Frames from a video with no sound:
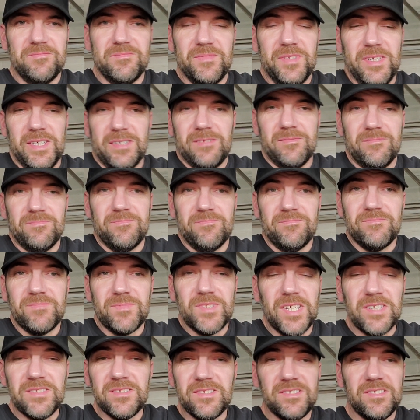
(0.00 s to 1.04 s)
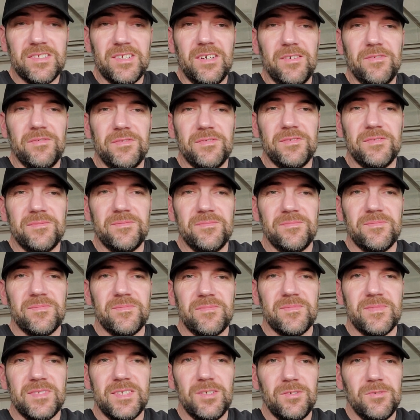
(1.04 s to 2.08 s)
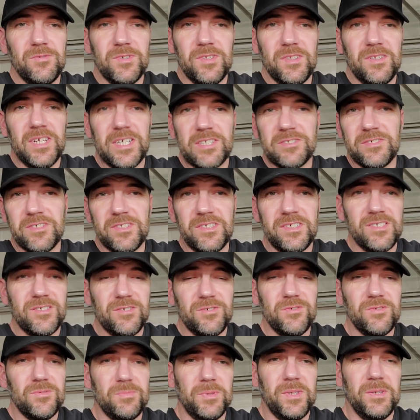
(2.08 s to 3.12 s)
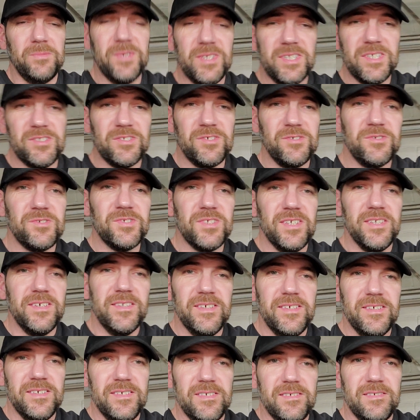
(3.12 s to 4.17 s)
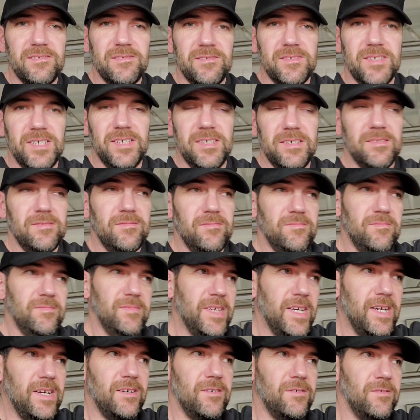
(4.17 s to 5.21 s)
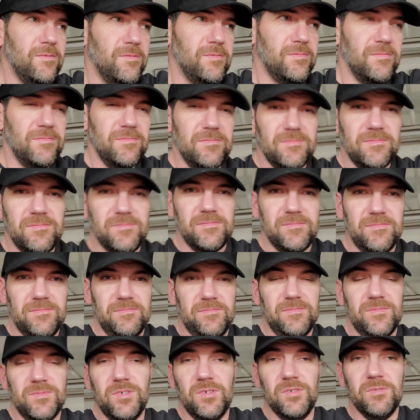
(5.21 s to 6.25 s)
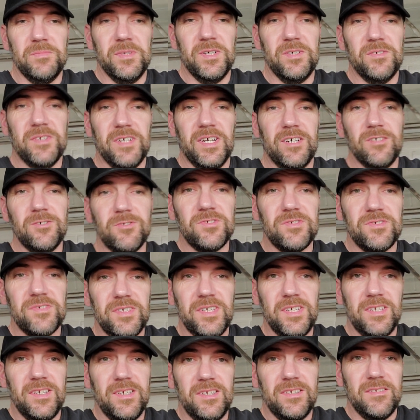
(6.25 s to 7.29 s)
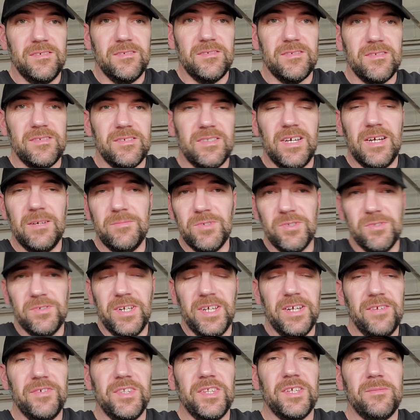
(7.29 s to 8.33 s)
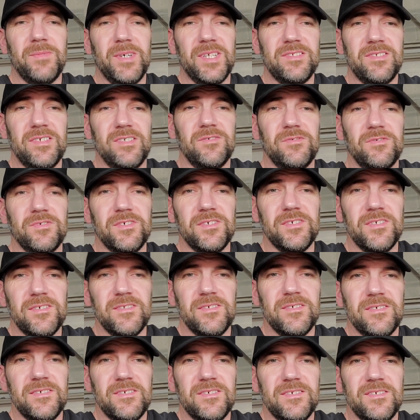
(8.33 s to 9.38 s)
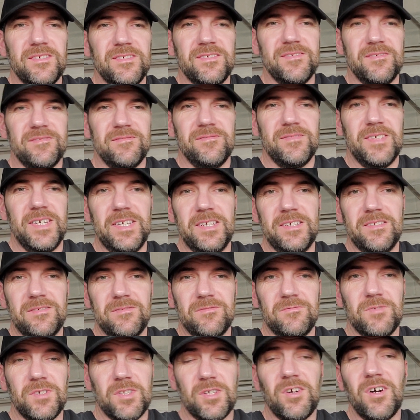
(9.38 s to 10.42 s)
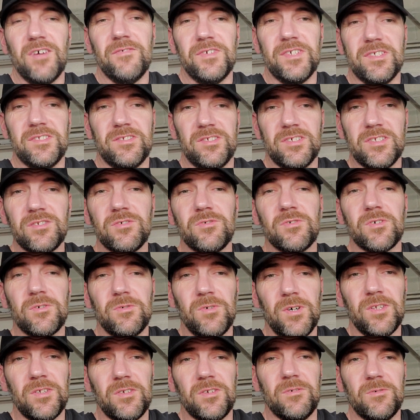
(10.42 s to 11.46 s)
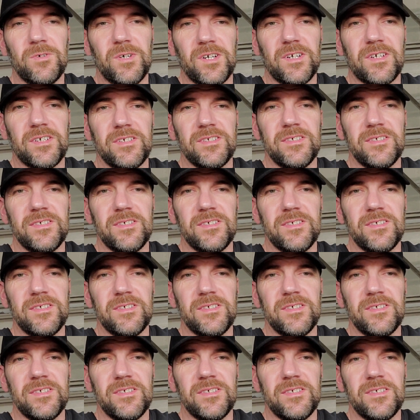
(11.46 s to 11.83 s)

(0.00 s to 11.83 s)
like tons of stuff, dealing with electrical issues, plumbing issues, and now own my own house, and I'm doing everything myself, and with confidence in doing quality work.